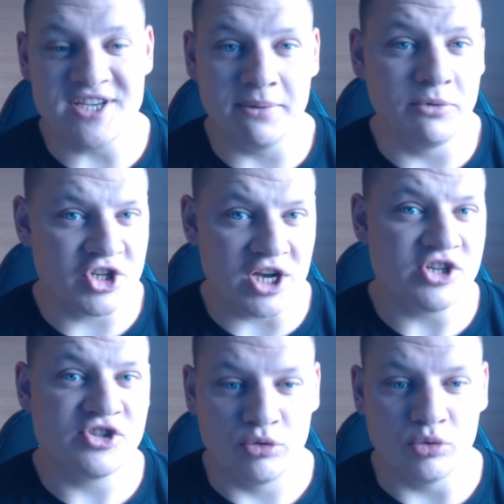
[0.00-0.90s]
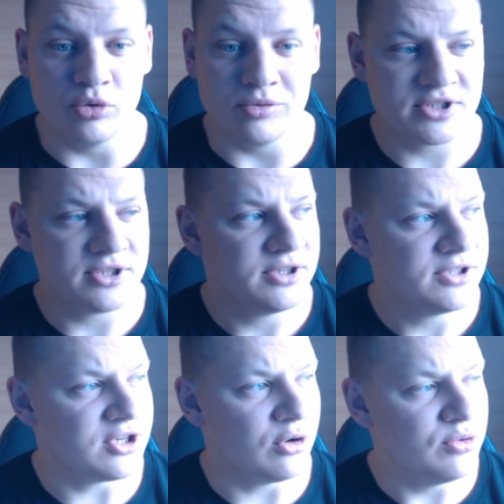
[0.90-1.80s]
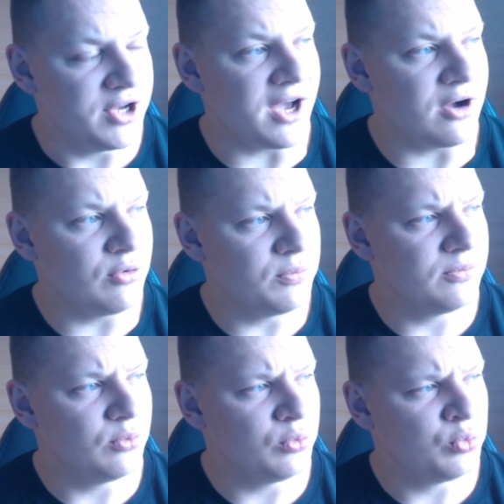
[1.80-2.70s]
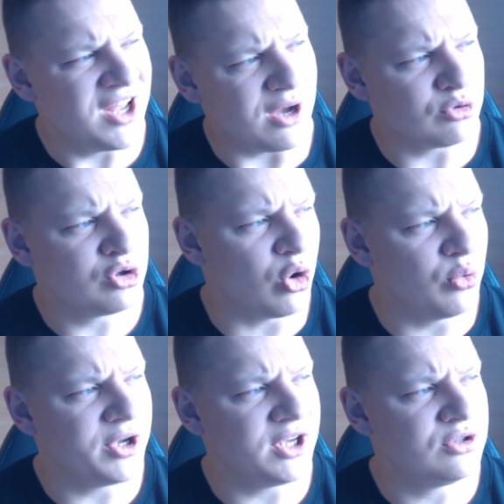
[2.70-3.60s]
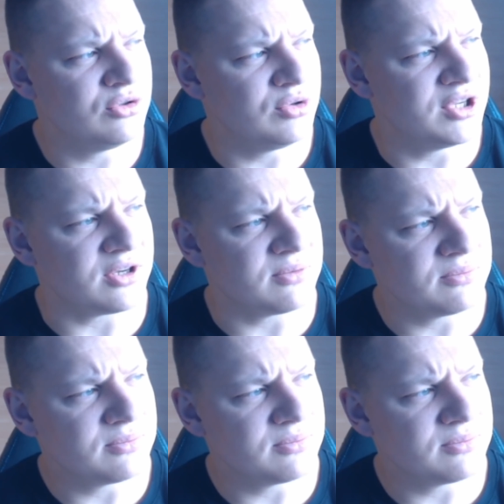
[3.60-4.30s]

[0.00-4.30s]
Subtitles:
Table changed their rules. So now, without going to the